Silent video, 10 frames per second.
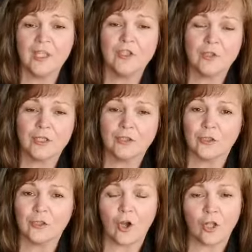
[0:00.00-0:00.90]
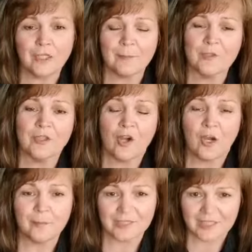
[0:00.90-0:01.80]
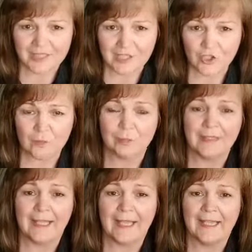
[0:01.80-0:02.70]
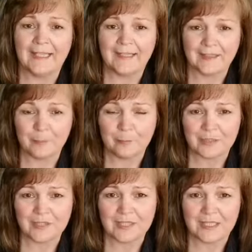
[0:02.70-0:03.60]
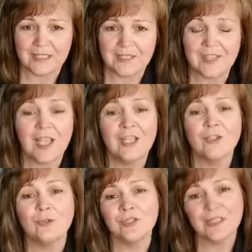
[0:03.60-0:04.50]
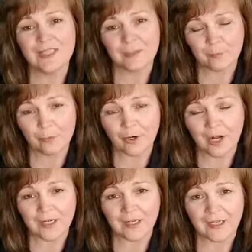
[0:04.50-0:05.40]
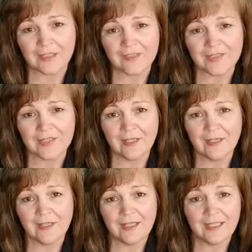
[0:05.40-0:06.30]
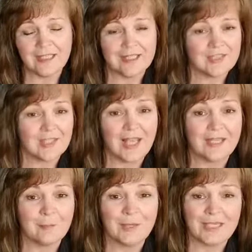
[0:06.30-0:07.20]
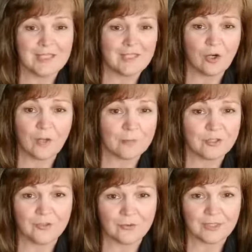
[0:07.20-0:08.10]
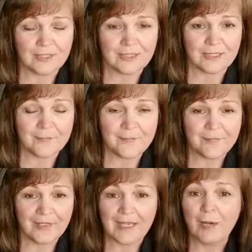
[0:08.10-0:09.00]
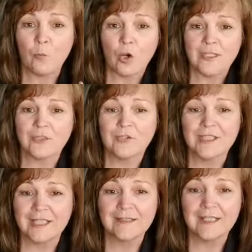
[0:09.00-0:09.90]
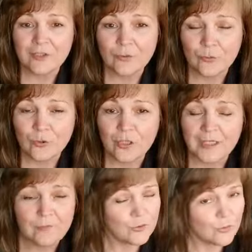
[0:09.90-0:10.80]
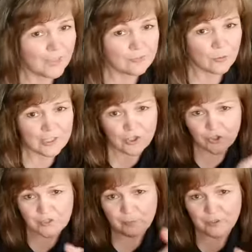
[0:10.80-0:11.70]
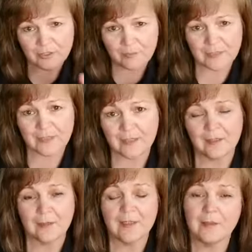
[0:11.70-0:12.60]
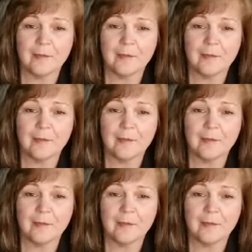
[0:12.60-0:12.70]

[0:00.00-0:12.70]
You can learn all about the compensation plan and the business. You can see the products. It's an amazing opportunity and I want you to take that tour. If you have questions, put them in the